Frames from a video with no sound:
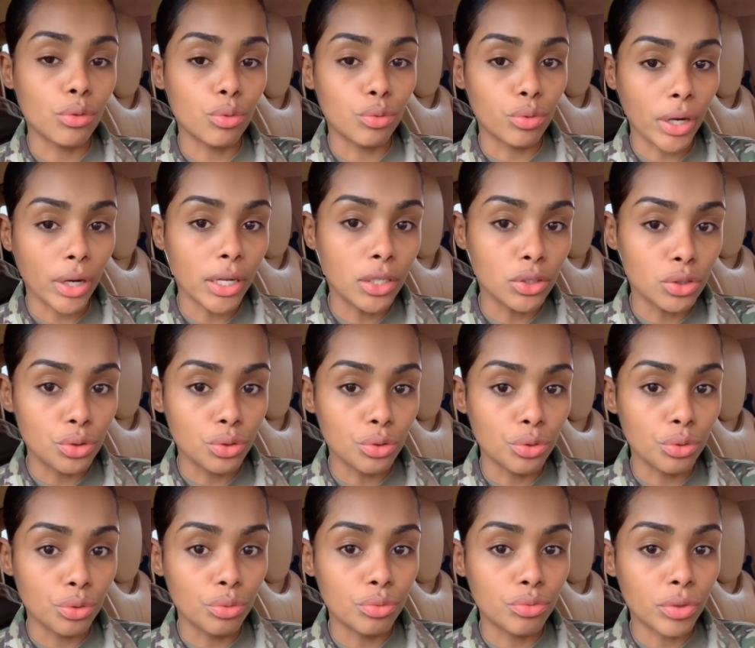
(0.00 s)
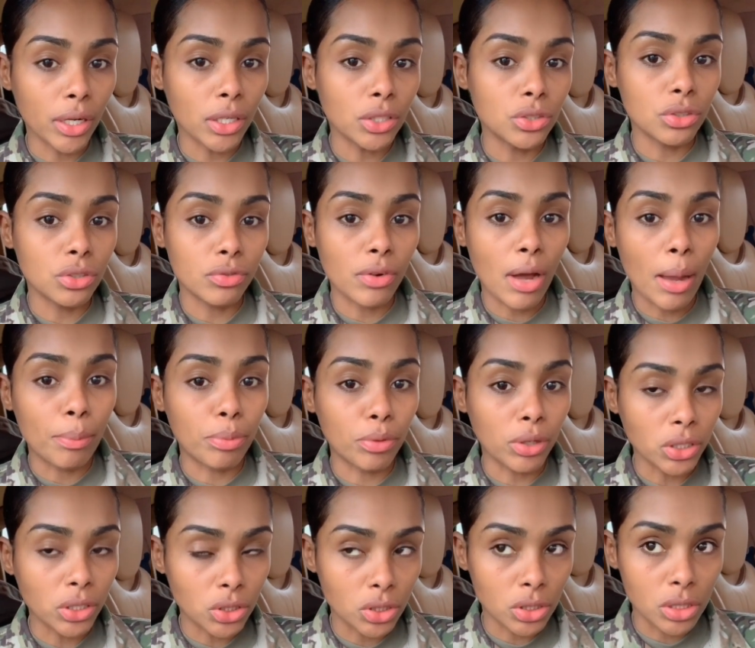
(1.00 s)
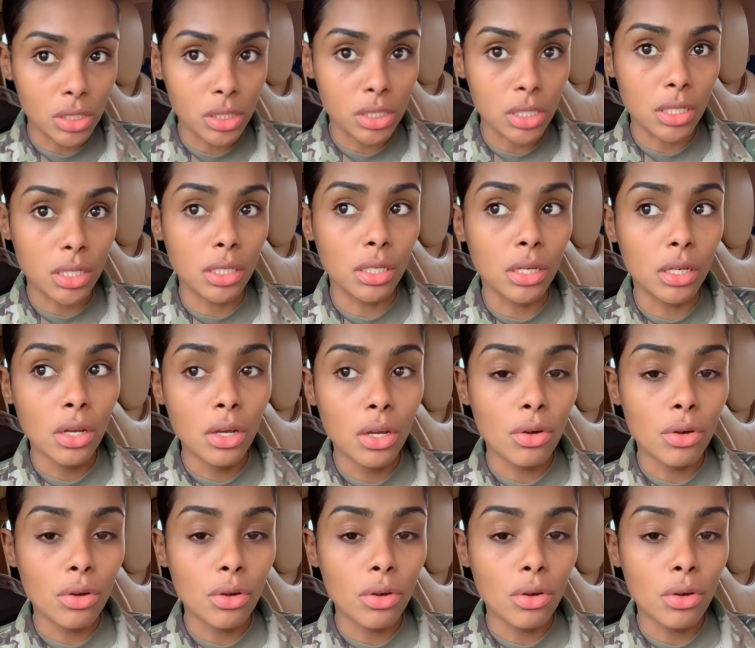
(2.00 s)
raise your vibrations and